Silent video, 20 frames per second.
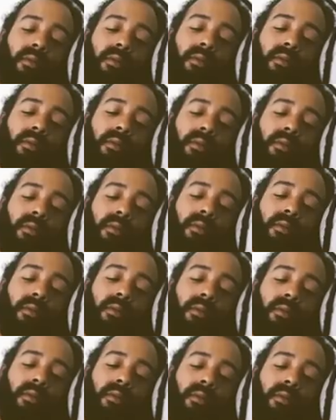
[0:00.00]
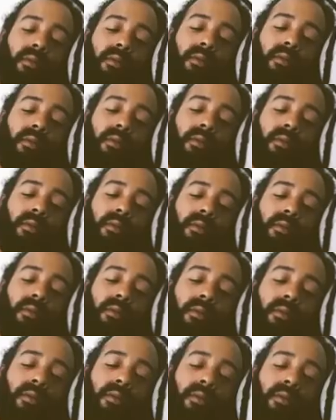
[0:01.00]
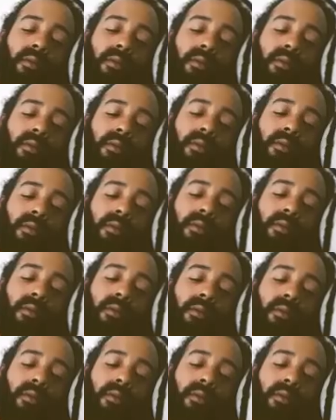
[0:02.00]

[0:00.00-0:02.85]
This person isn't speaking.